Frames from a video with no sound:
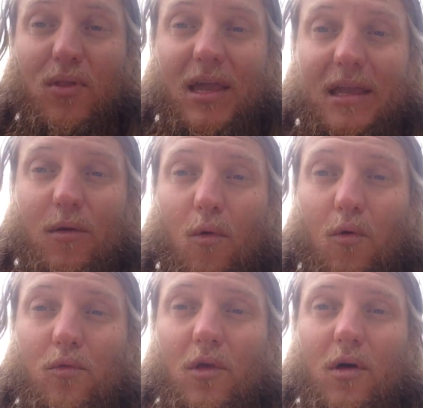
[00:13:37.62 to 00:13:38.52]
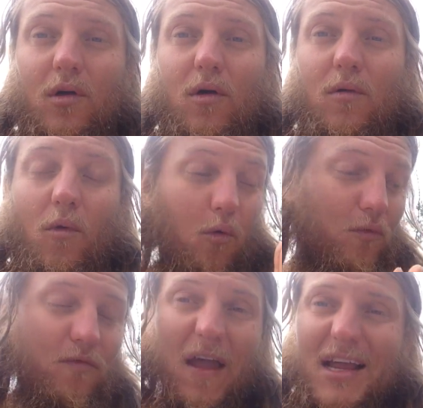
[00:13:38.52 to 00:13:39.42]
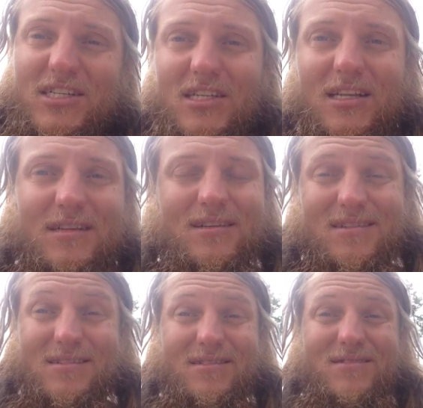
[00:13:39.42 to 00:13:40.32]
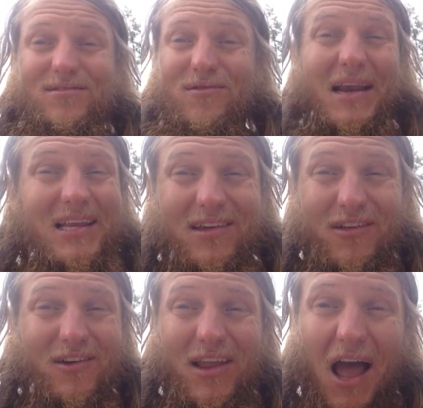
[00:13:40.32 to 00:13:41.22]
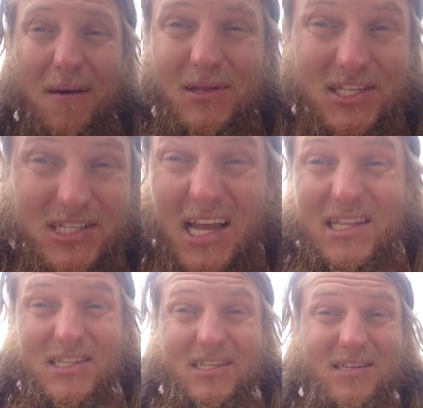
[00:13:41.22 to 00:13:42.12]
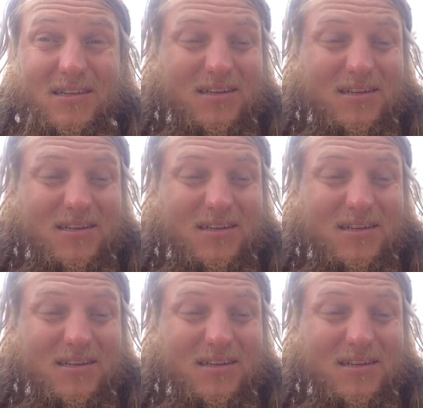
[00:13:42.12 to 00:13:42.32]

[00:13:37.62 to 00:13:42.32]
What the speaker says: plain old-fashioned, regular common sense.